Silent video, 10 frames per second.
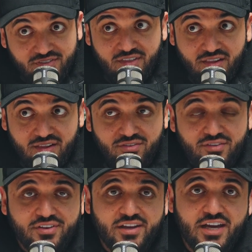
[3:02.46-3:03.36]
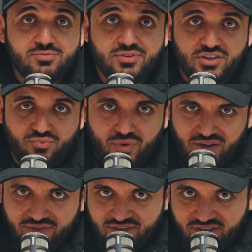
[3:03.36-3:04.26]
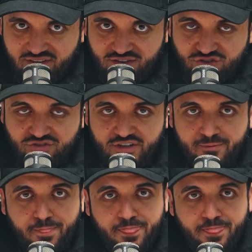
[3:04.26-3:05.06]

the level of engagement that's relevant to the industry.